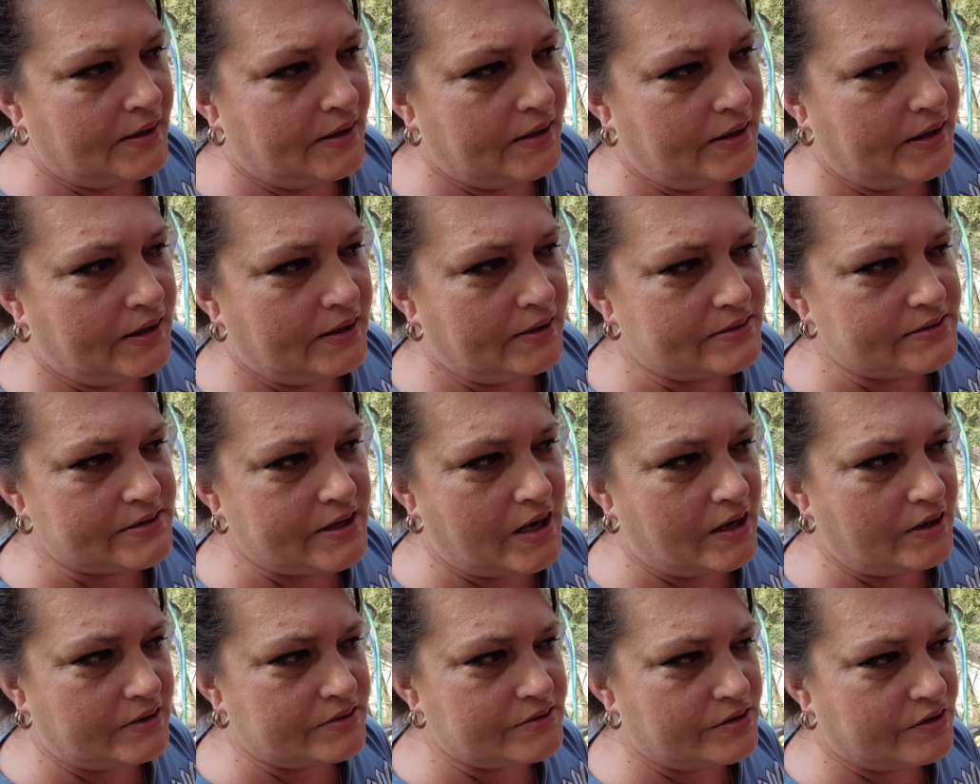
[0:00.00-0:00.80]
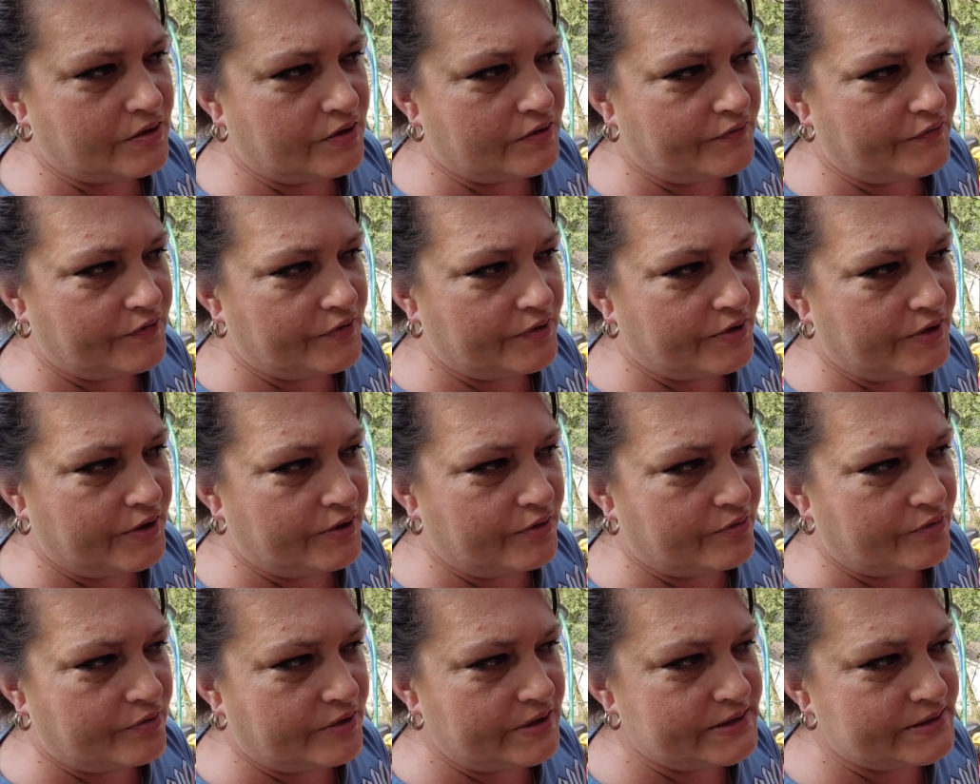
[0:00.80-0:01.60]
He attacked her for no
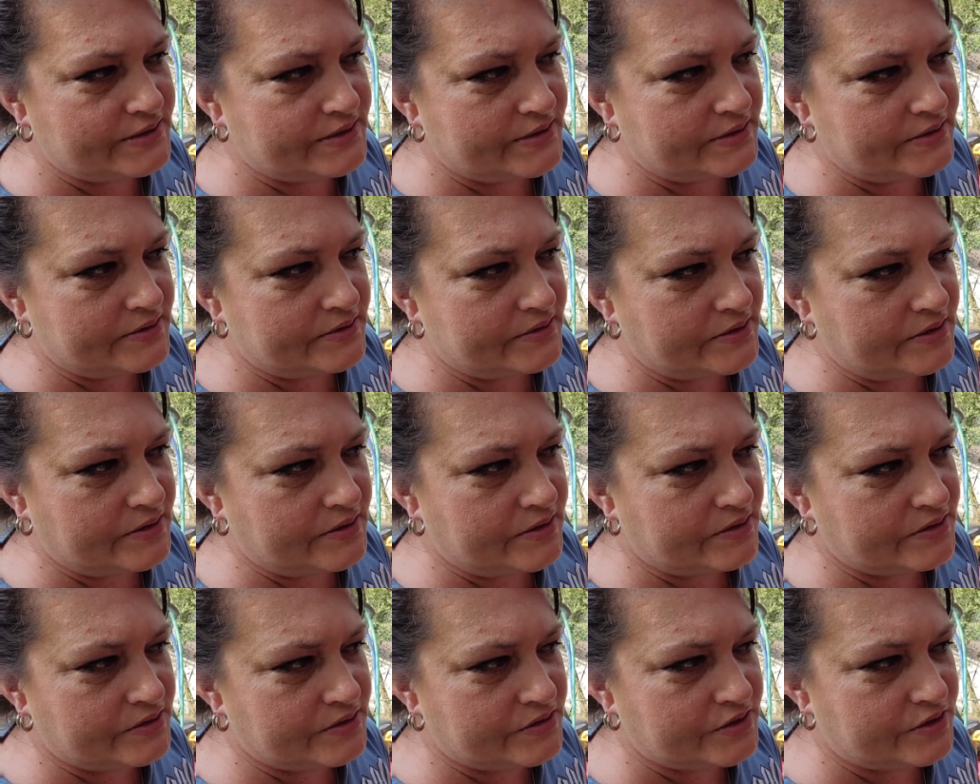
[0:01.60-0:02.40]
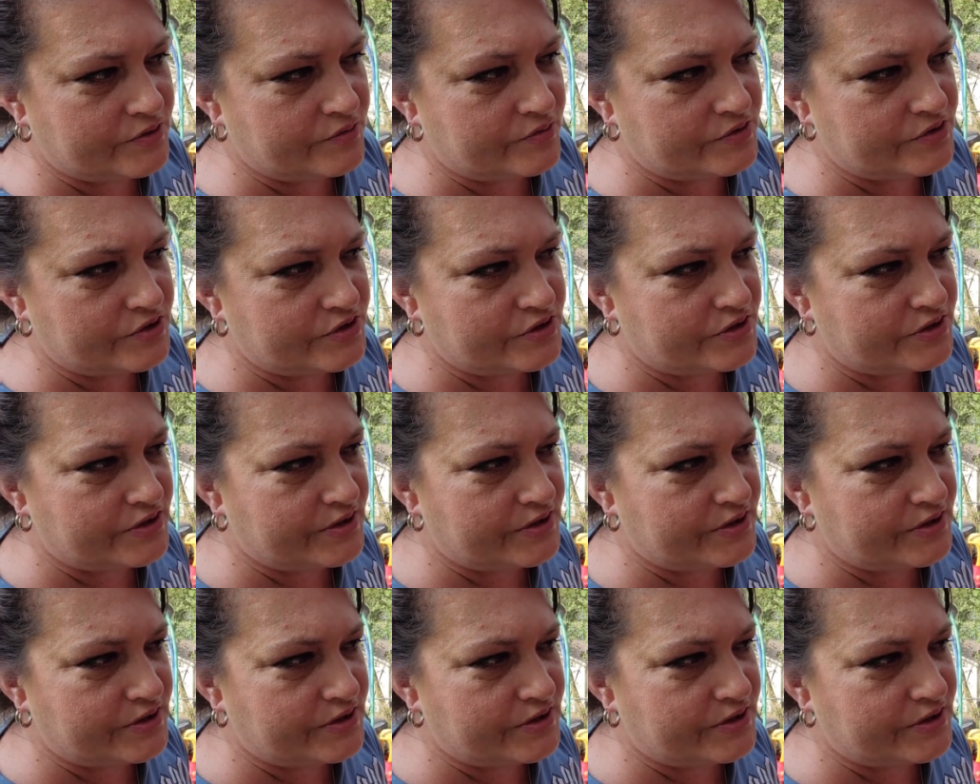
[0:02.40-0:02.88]
reason. She was just